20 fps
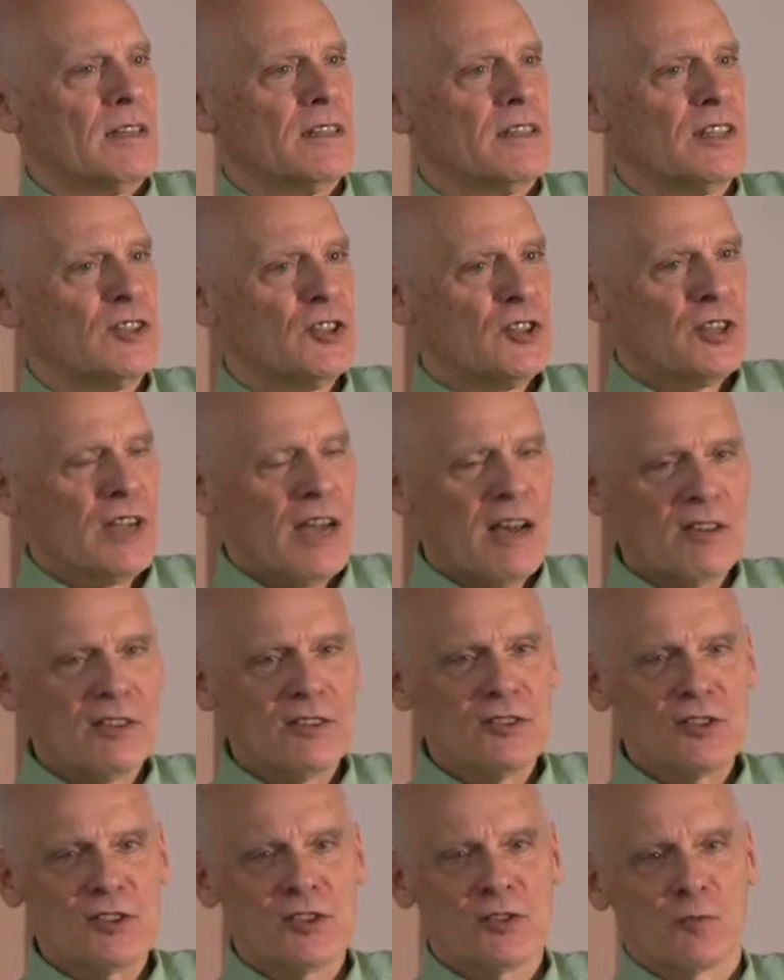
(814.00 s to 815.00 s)
The
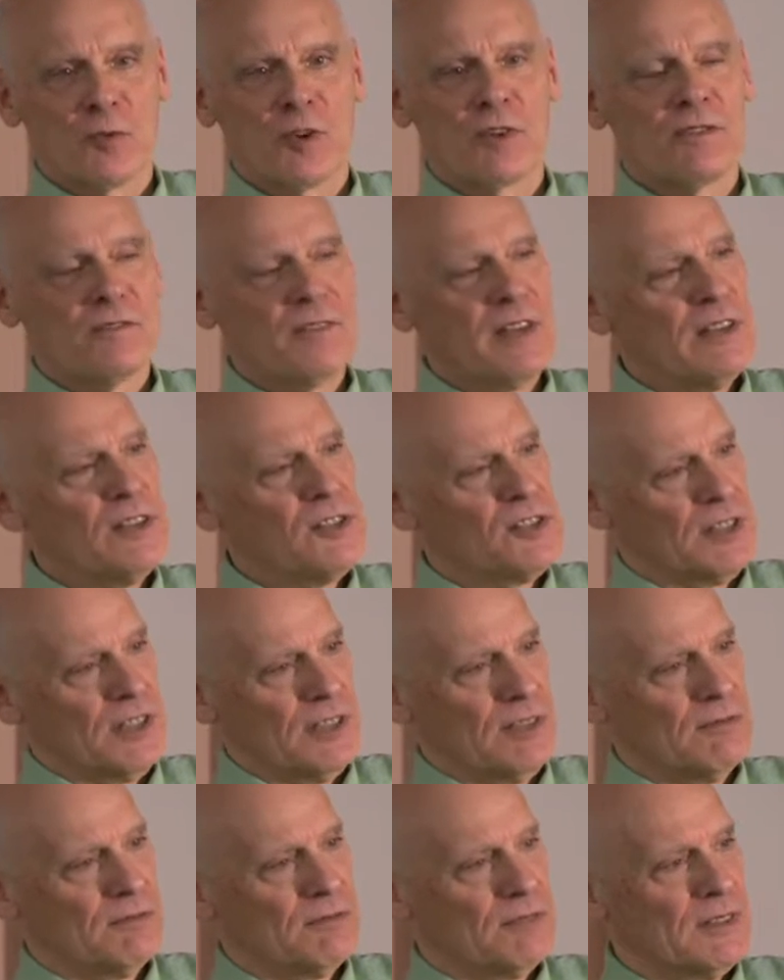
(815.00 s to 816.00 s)
challenge we're
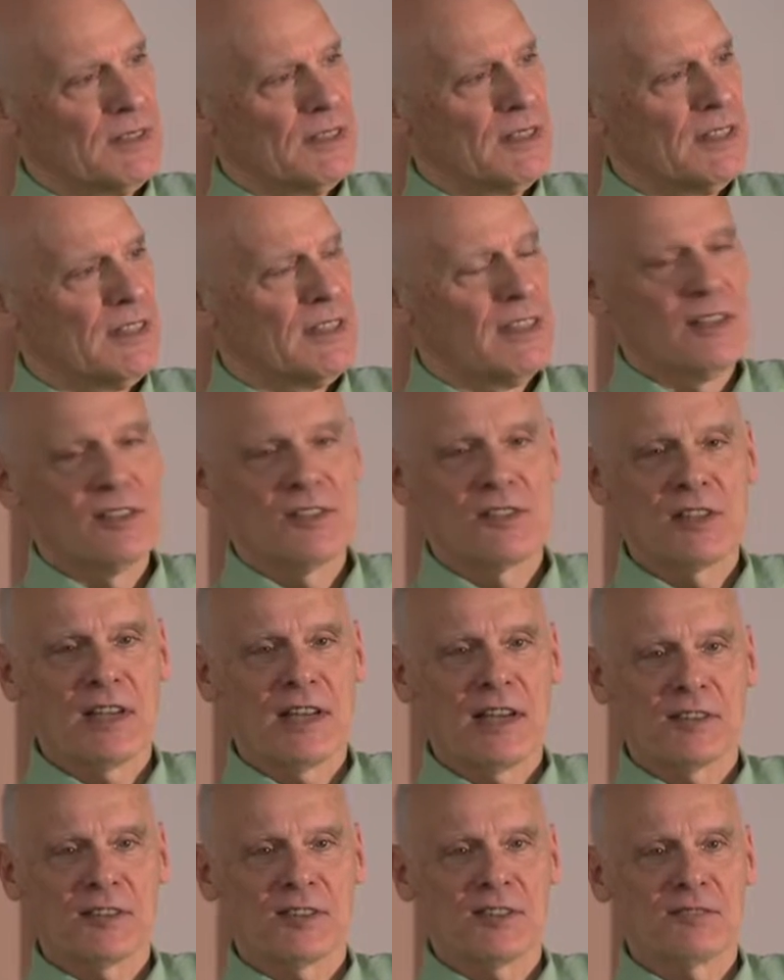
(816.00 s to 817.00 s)
facing is
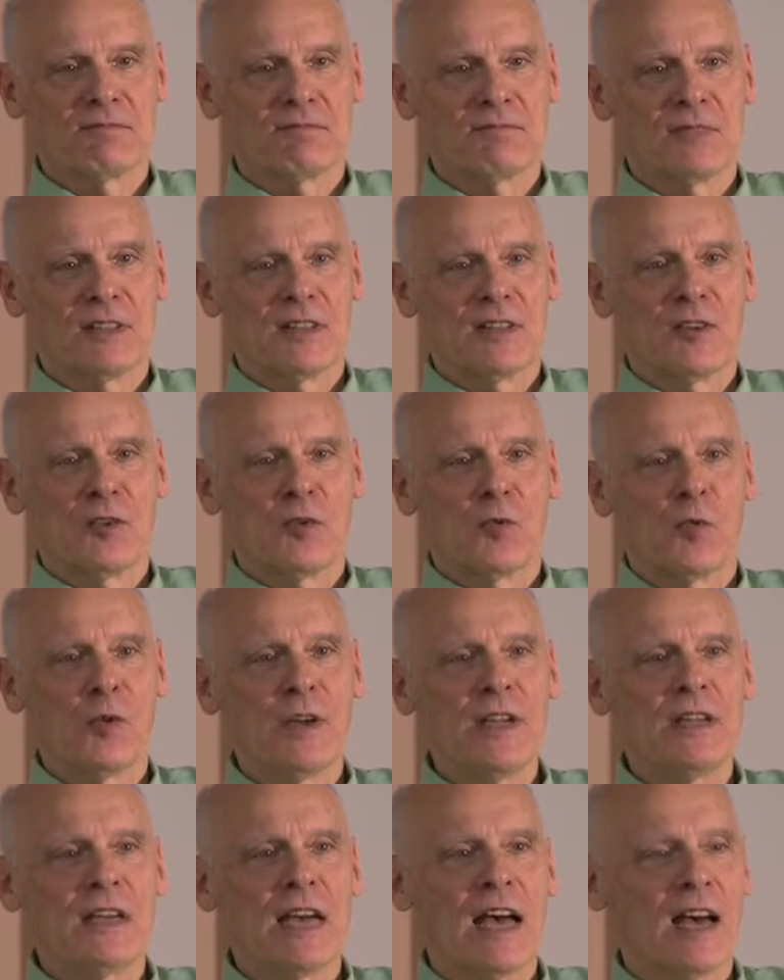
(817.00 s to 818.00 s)
that
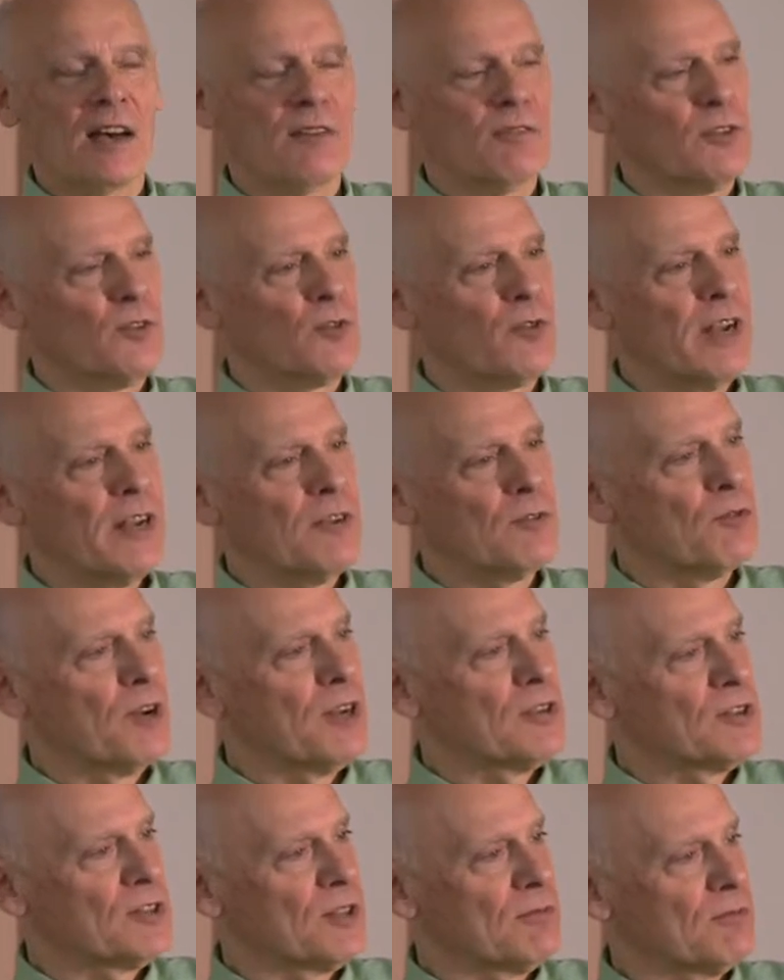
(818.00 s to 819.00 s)
we have great
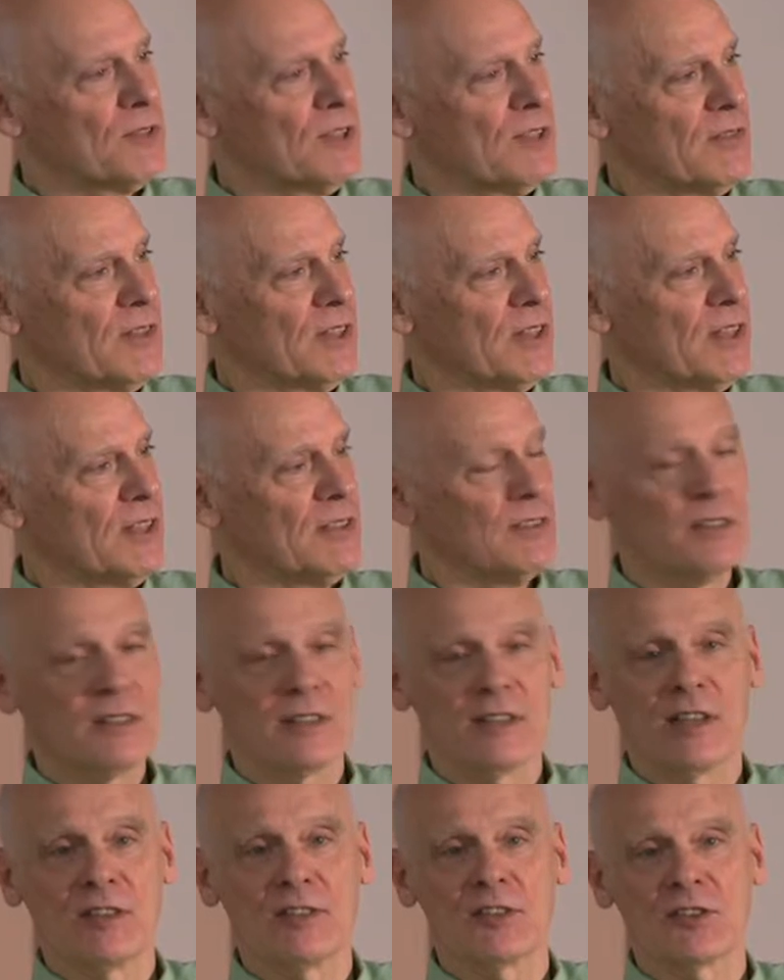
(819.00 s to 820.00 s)
receptivity
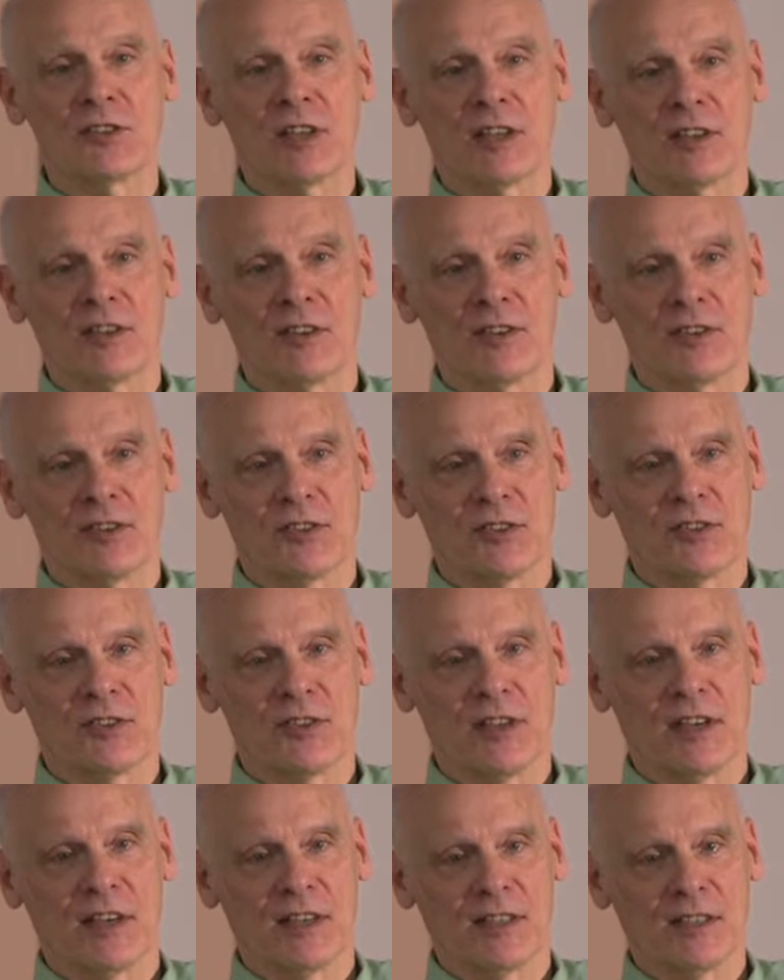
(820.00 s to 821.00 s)
in secular
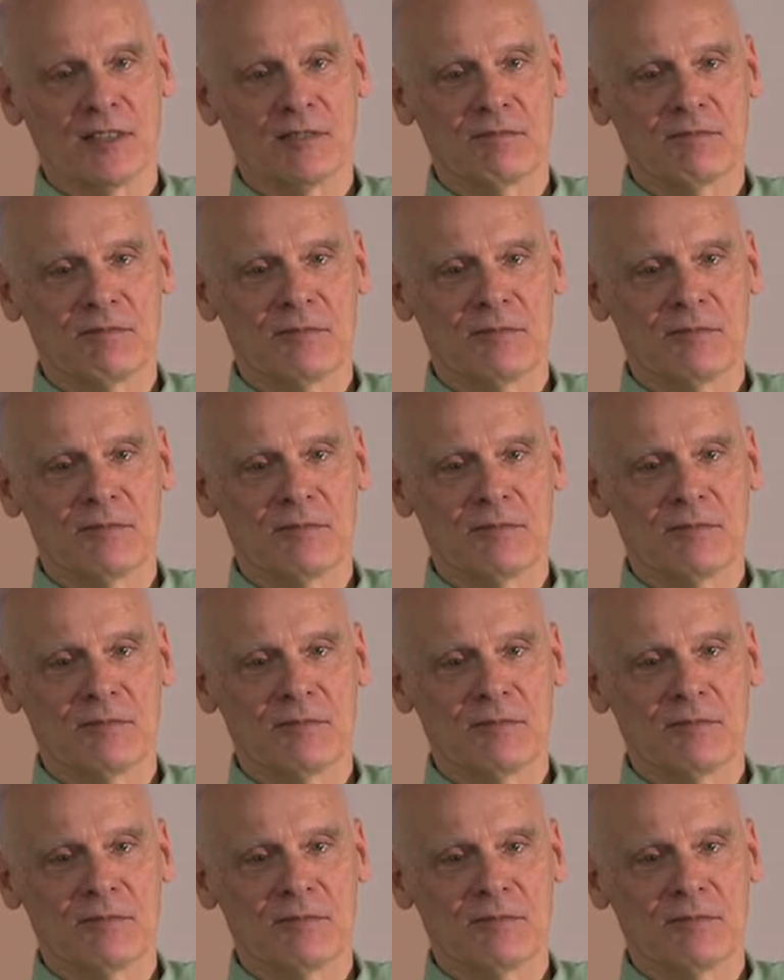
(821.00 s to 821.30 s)
society.